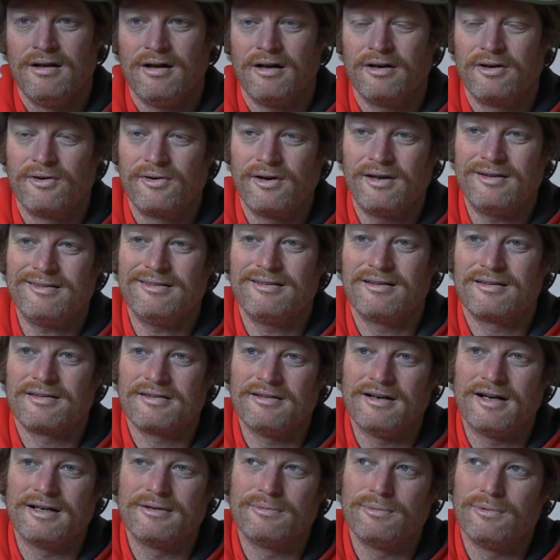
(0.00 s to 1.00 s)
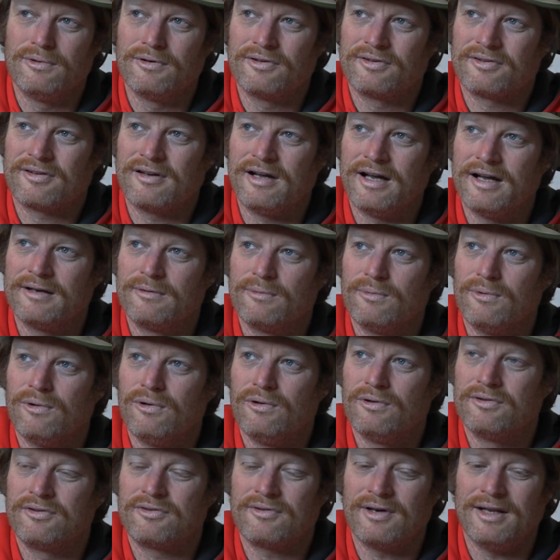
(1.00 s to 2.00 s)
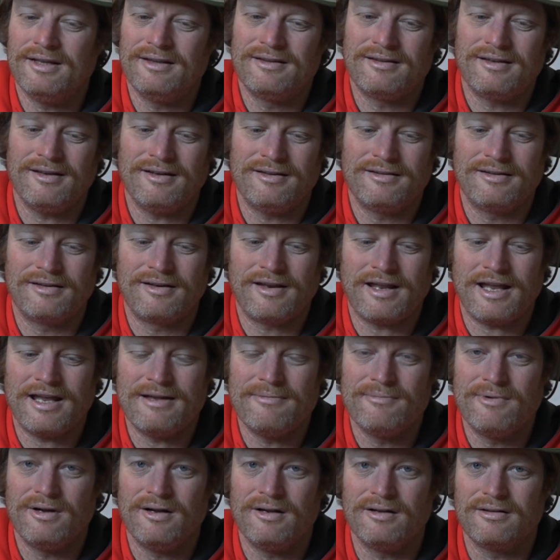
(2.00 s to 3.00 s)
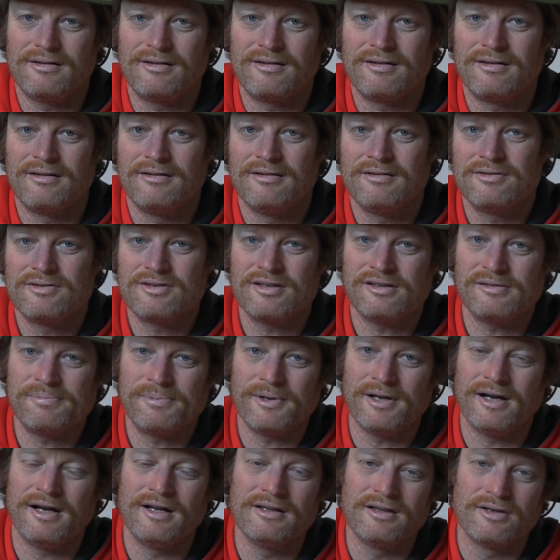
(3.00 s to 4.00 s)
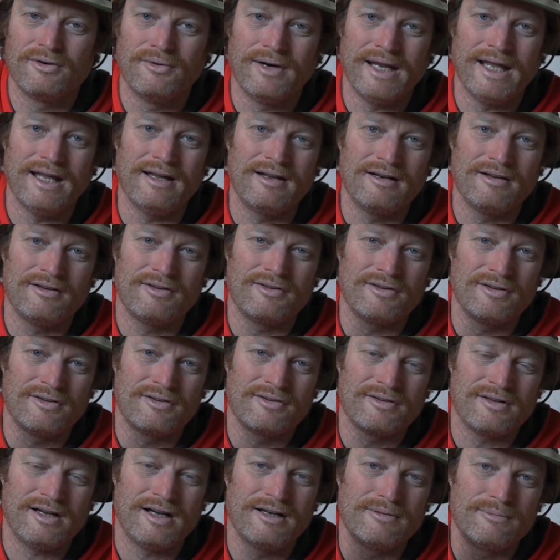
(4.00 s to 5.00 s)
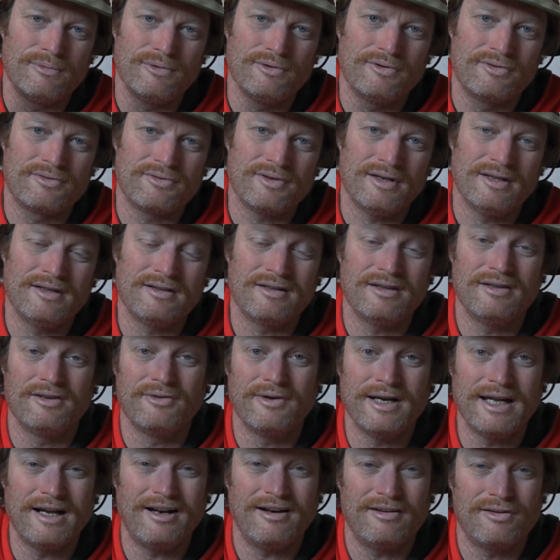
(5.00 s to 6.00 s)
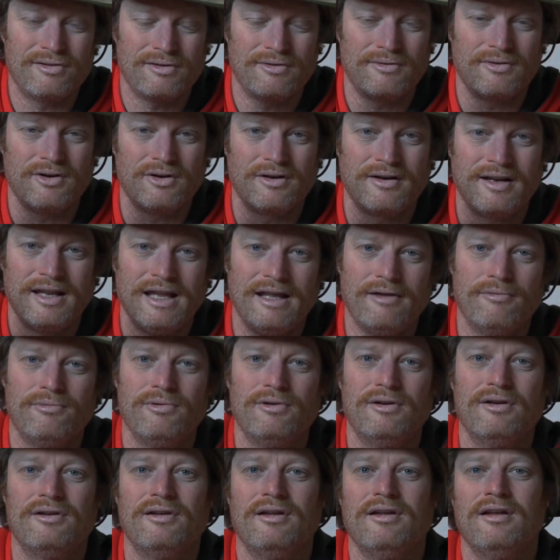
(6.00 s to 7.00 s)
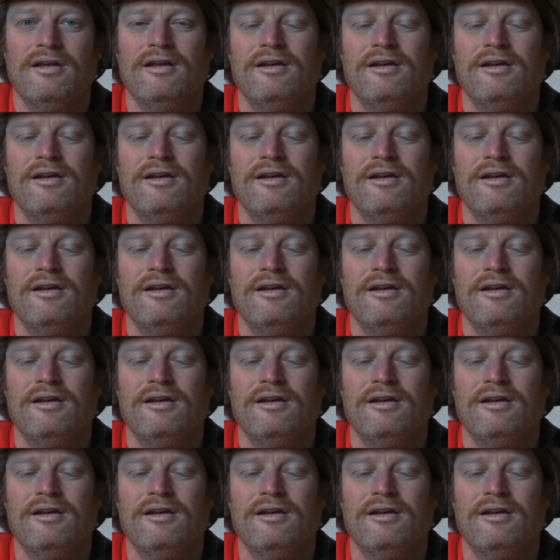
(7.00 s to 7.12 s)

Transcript: on a recent sidewall strength test, it came out just behind the Wranglers on sidewall strength, and the Wranglers have got Kevlar